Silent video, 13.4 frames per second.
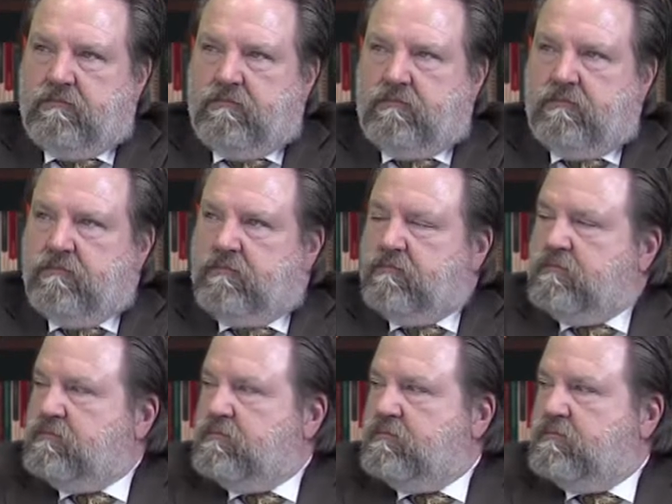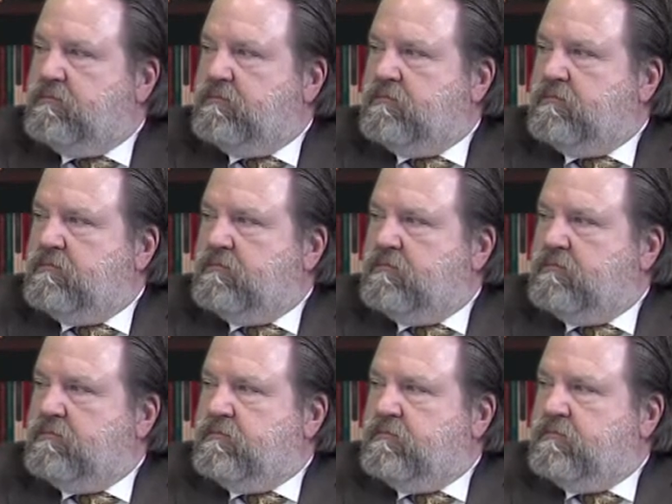
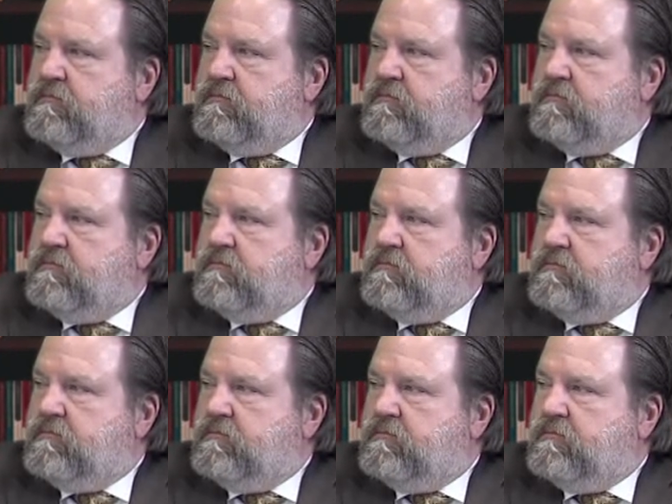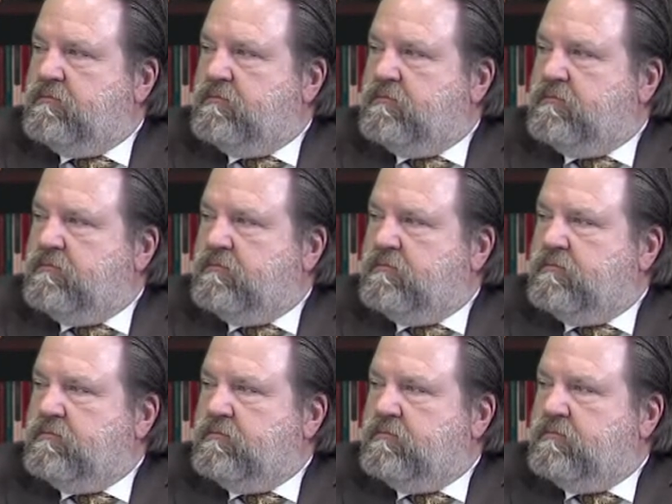(not speaking)